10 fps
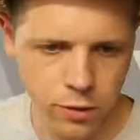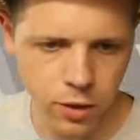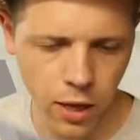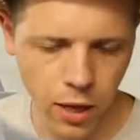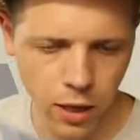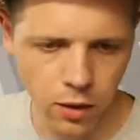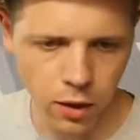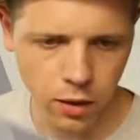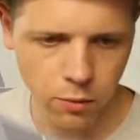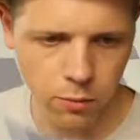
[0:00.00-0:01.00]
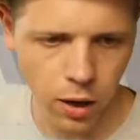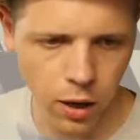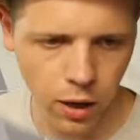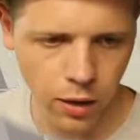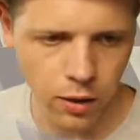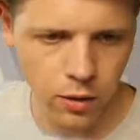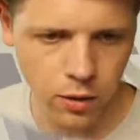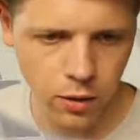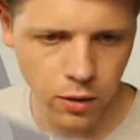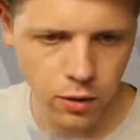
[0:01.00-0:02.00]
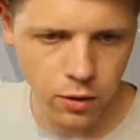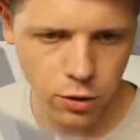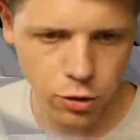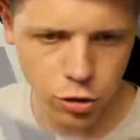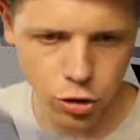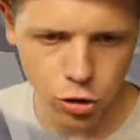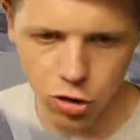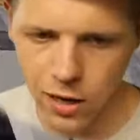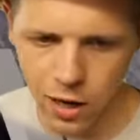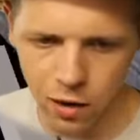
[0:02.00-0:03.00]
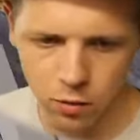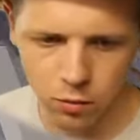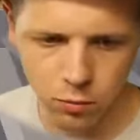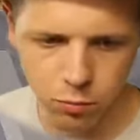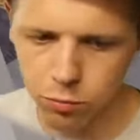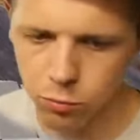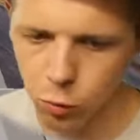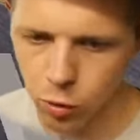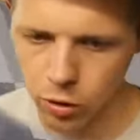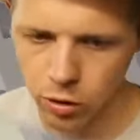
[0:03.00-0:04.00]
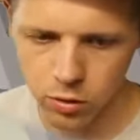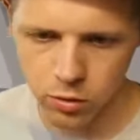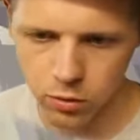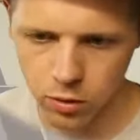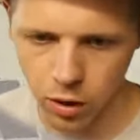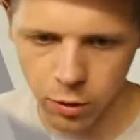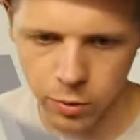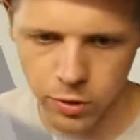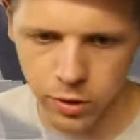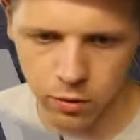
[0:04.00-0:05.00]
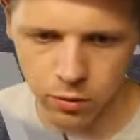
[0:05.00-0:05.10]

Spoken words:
the hang glider mod should now work 100%.